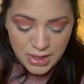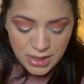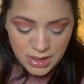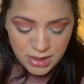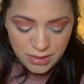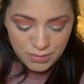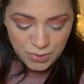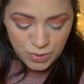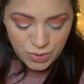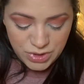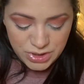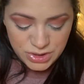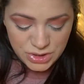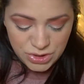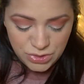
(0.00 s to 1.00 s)
I am
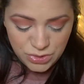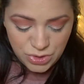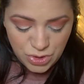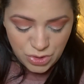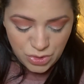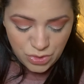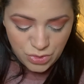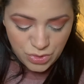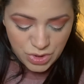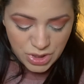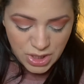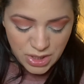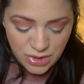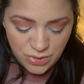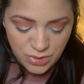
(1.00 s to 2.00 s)
going to go
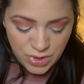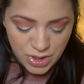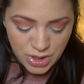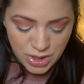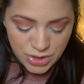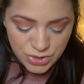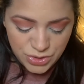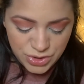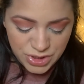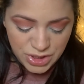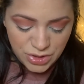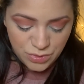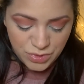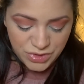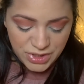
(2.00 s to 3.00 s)

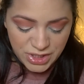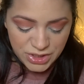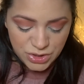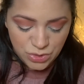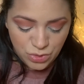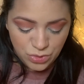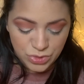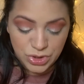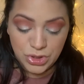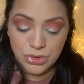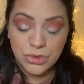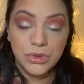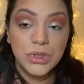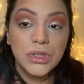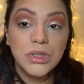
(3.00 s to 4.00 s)
underneath with I Told
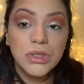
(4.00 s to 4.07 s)
You.